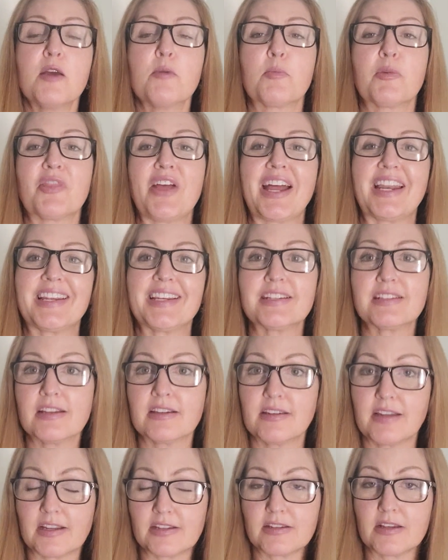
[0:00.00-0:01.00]
but that
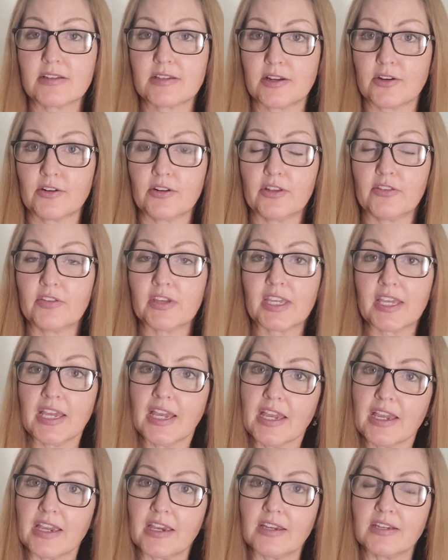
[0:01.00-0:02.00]
isn't necessarily the
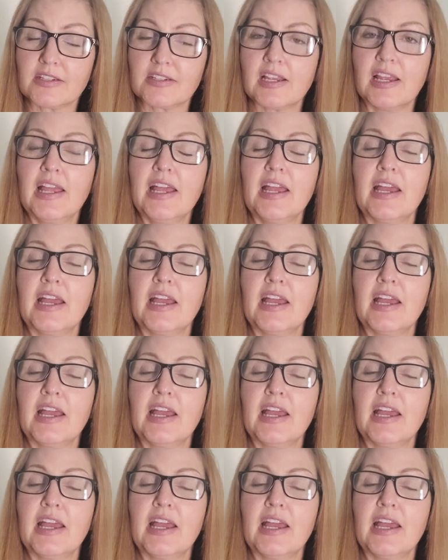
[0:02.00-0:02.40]
case.